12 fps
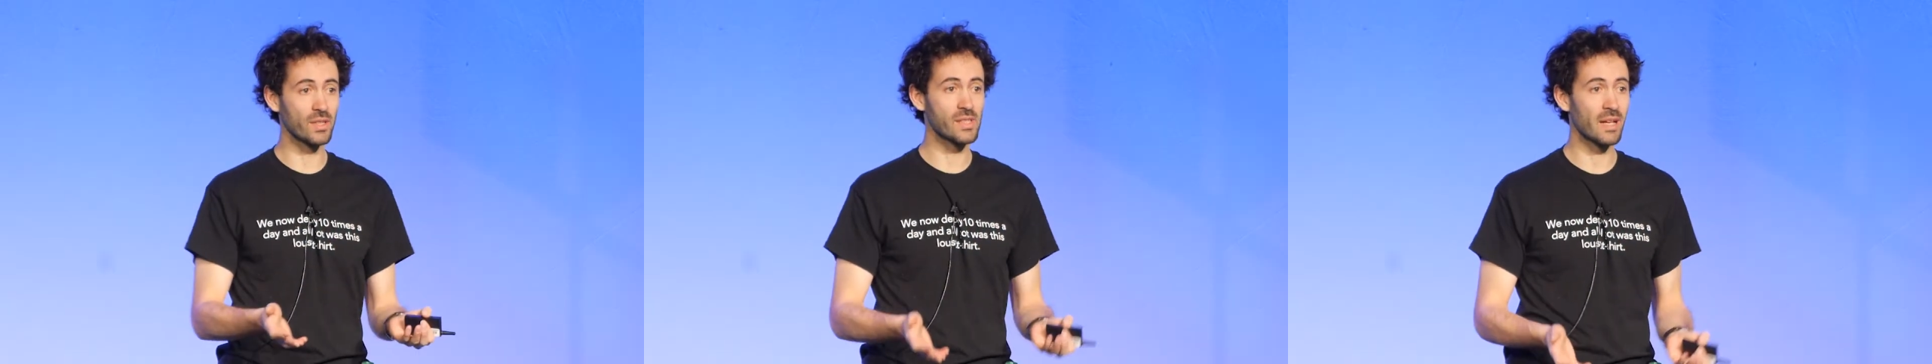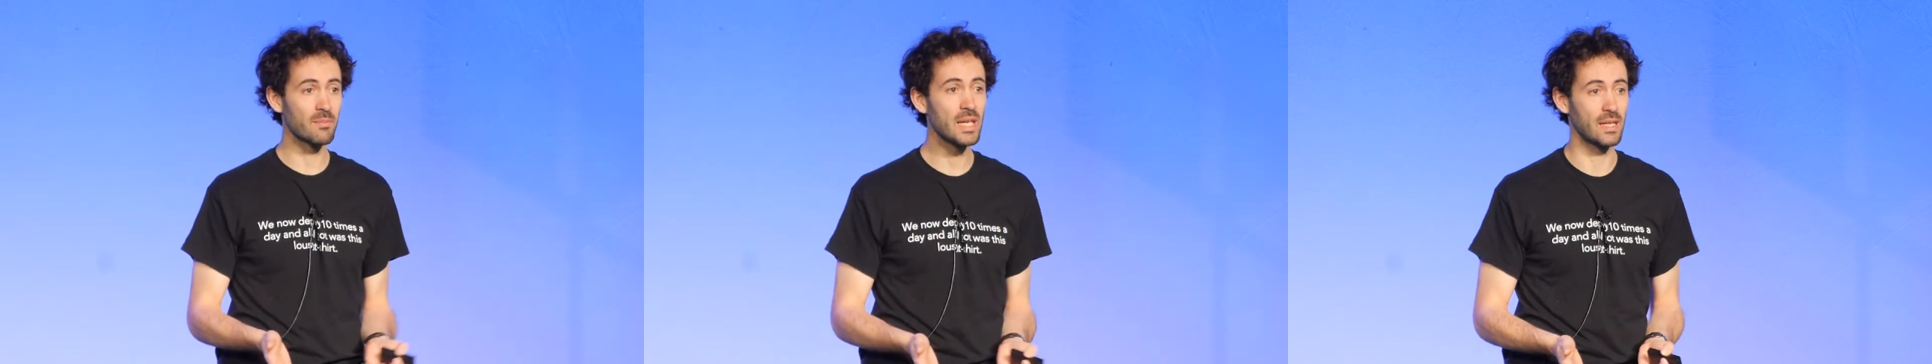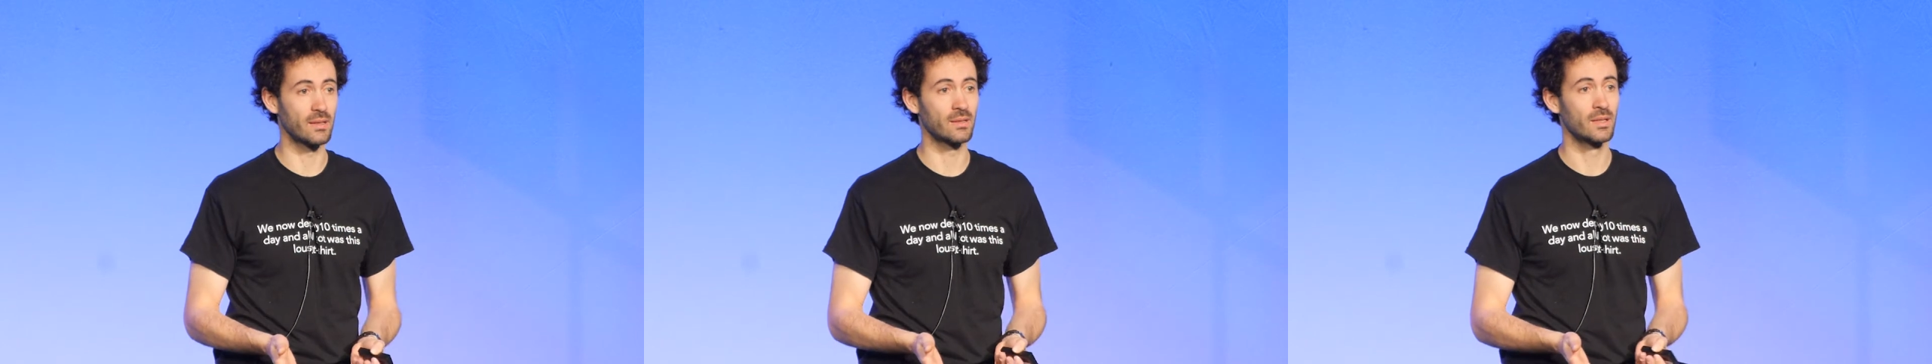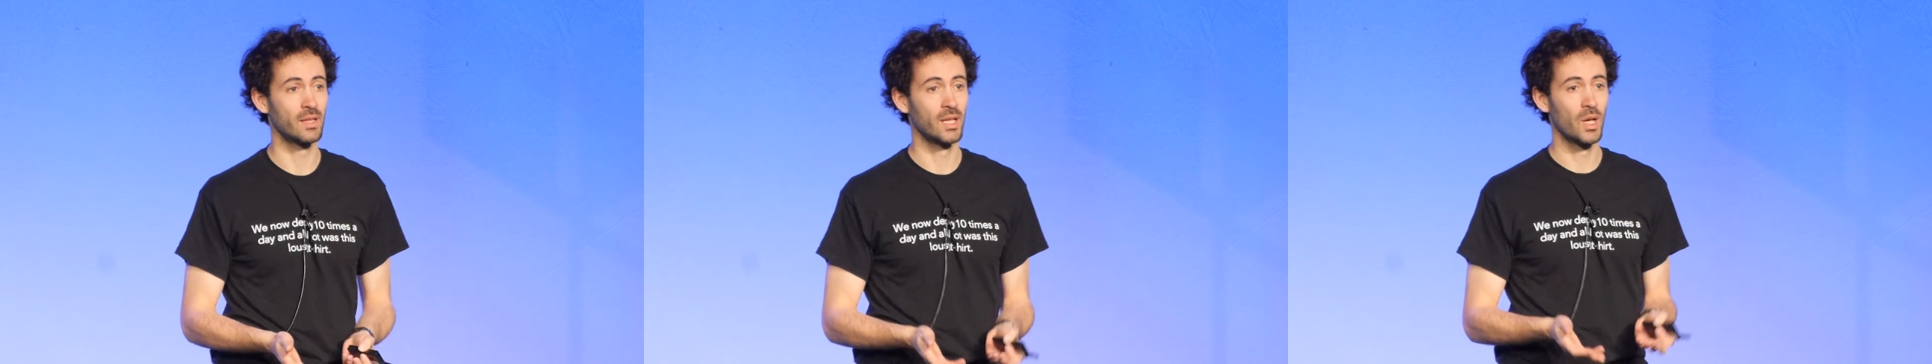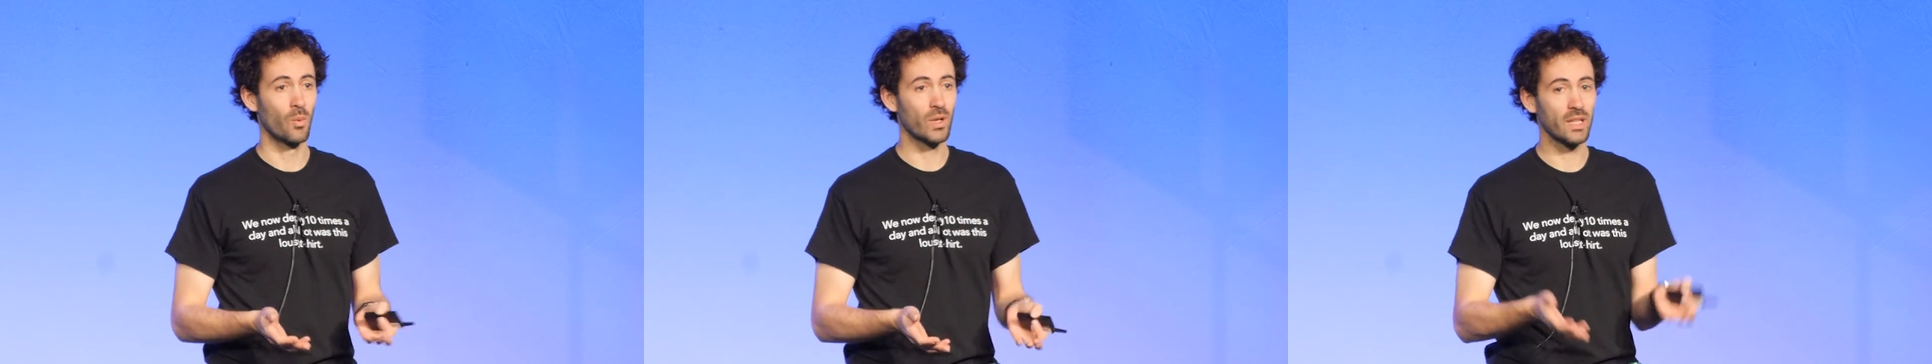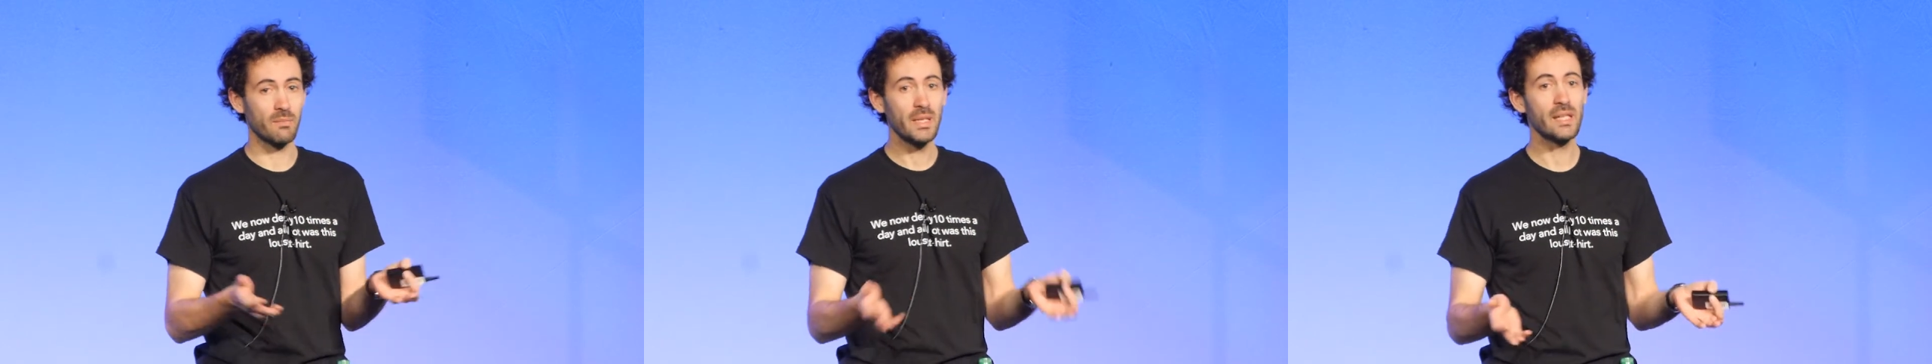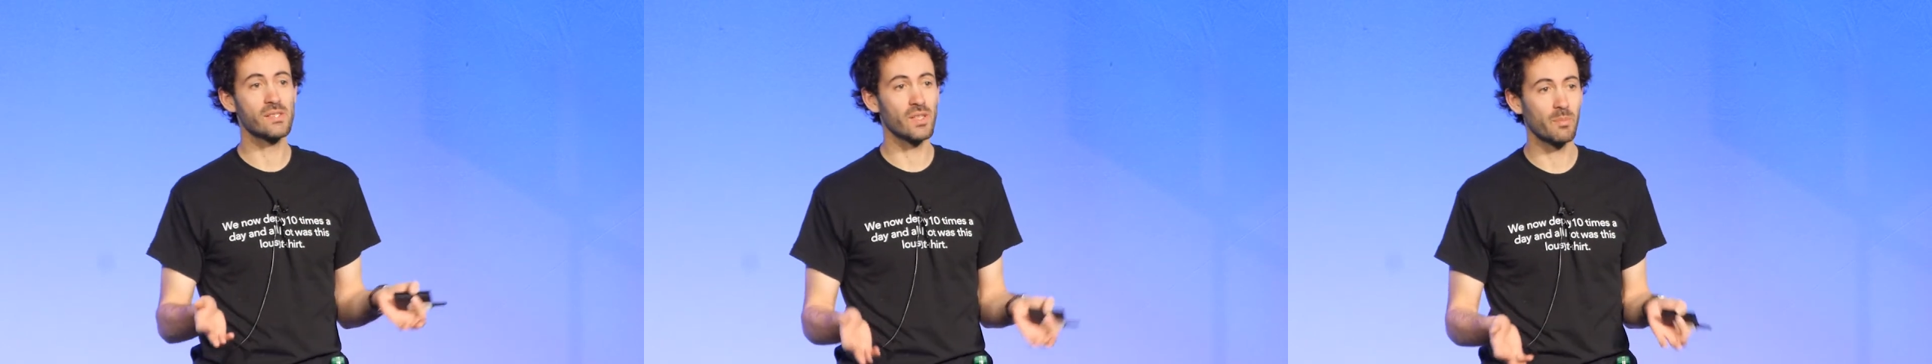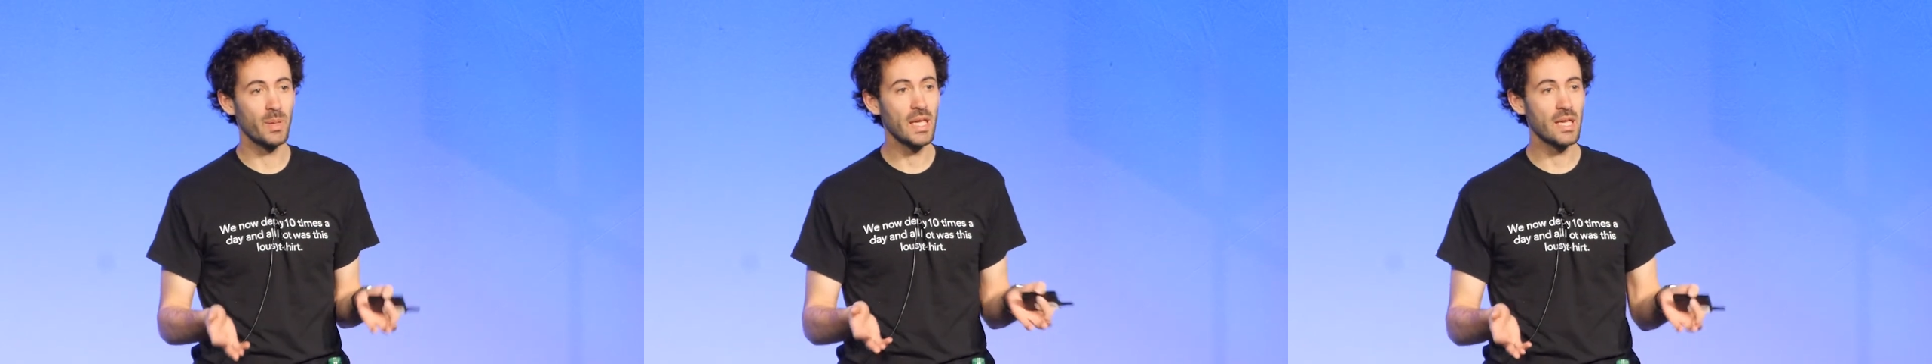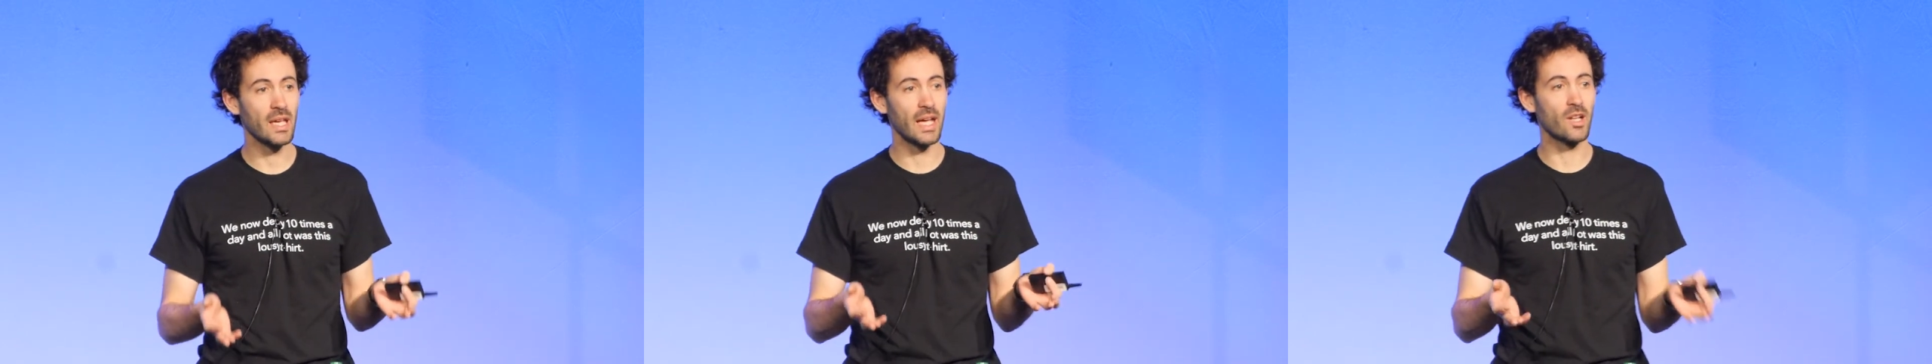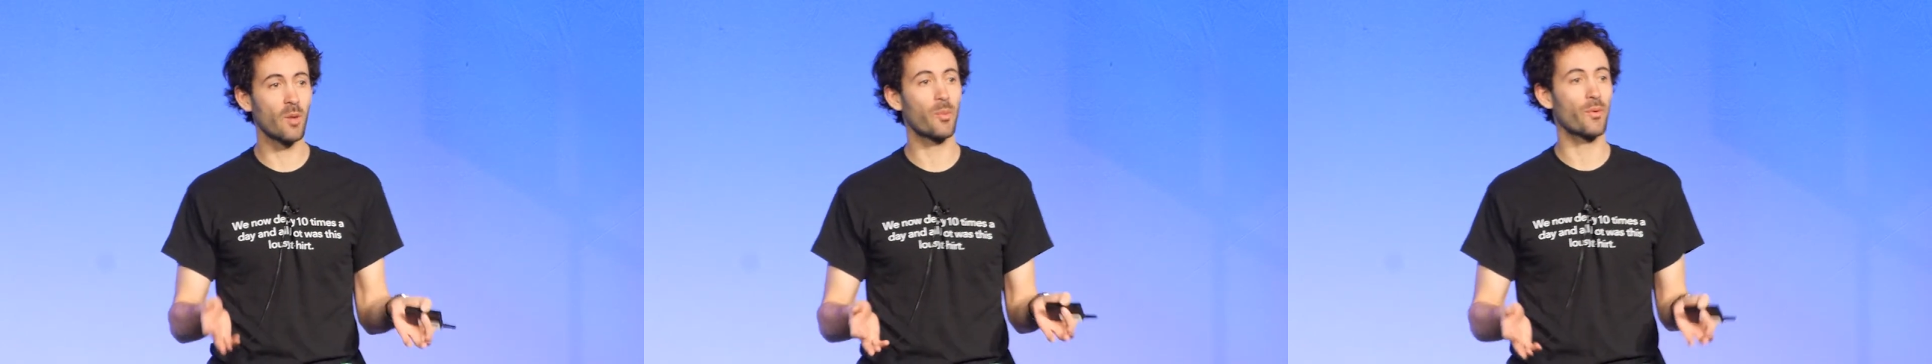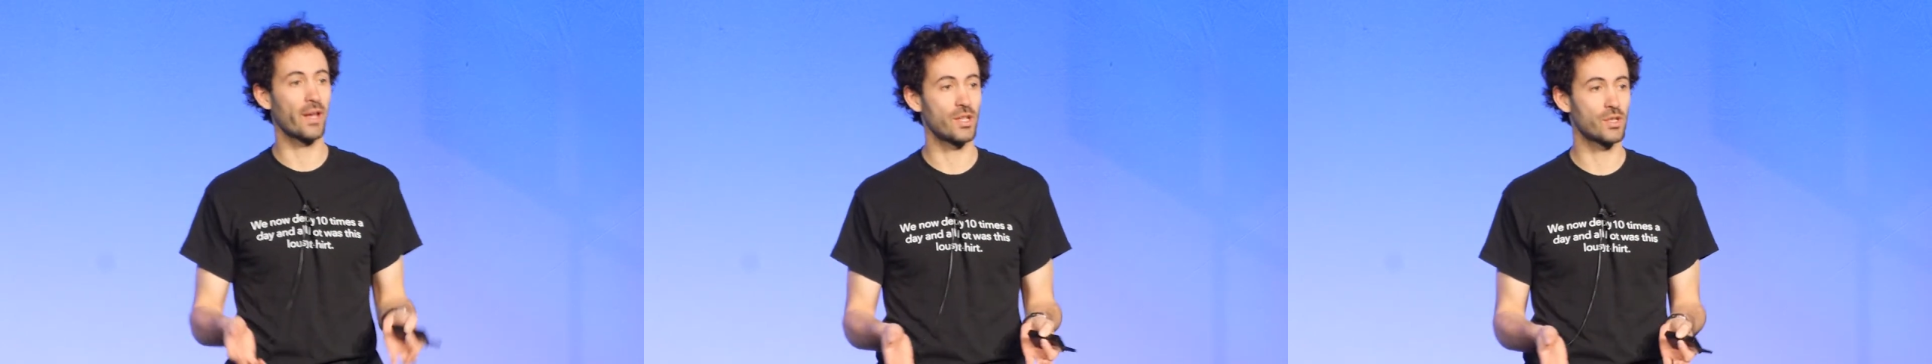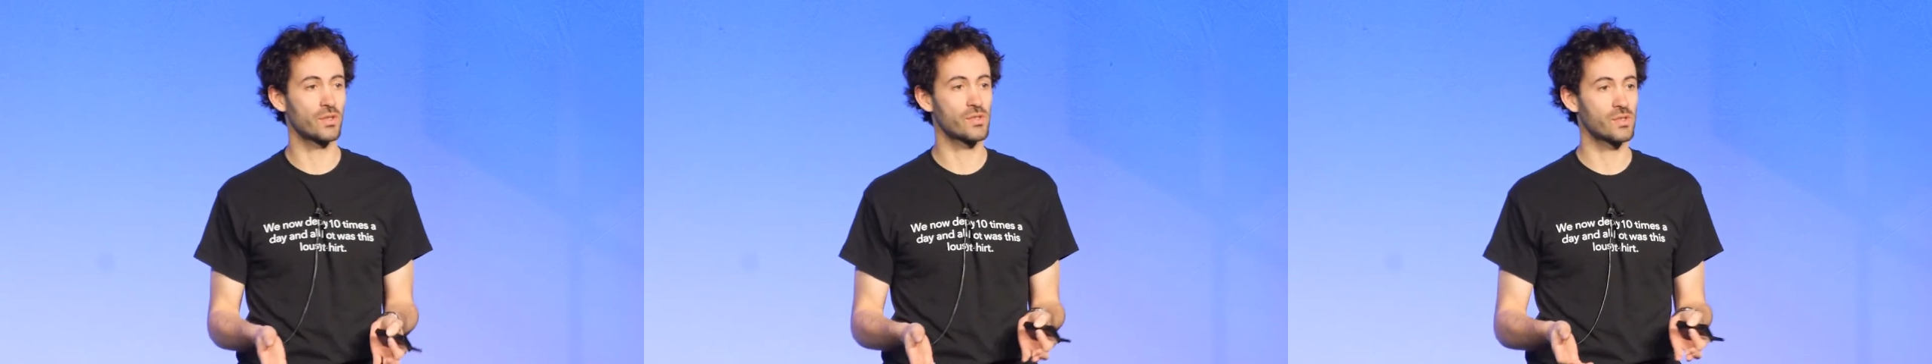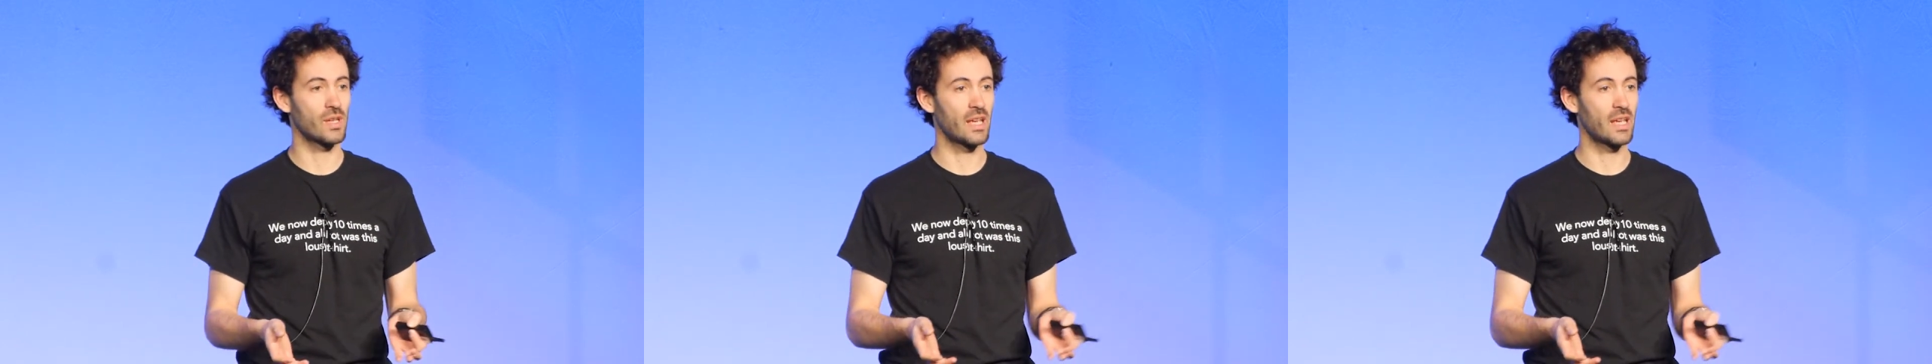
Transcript: does that mean? Well, it means that being in operations